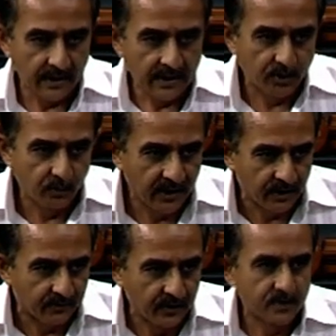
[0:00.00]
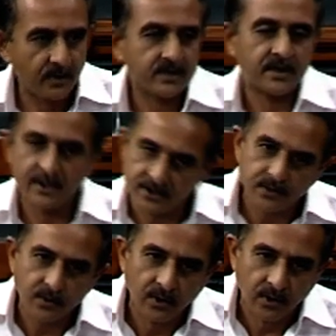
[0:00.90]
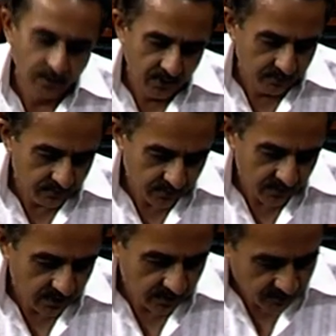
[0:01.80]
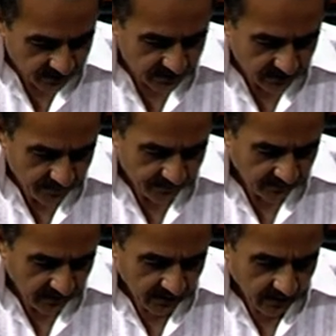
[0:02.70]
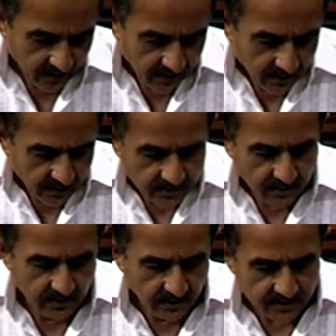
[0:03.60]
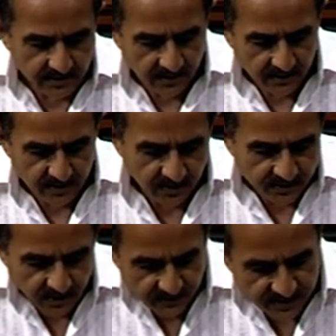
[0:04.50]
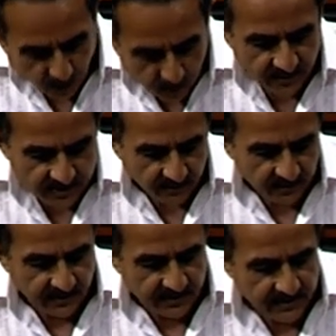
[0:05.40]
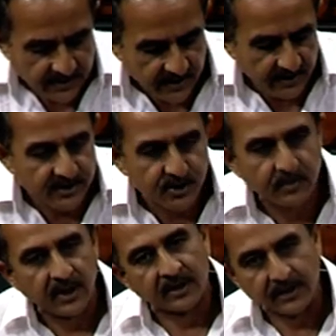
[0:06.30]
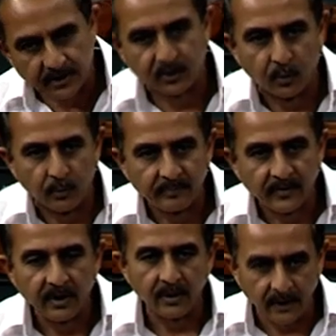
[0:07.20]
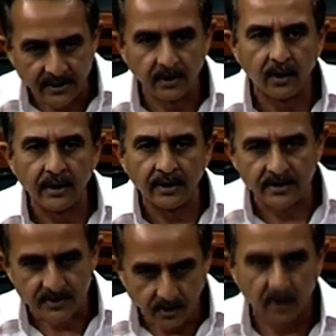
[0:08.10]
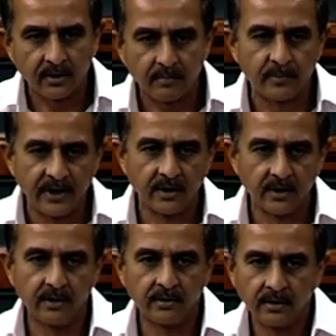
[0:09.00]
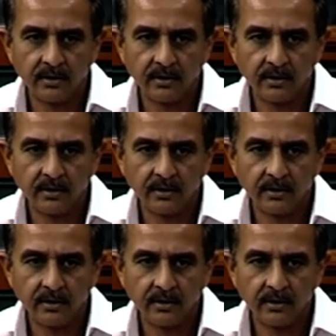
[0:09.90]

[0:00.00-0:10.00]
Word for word: I'd like to make a few small suggestions to the Honourable uh, please, uh, Minister. Please. So the standards of service documents of the D G C A needs to be adhered to. Right now, it is not being uh,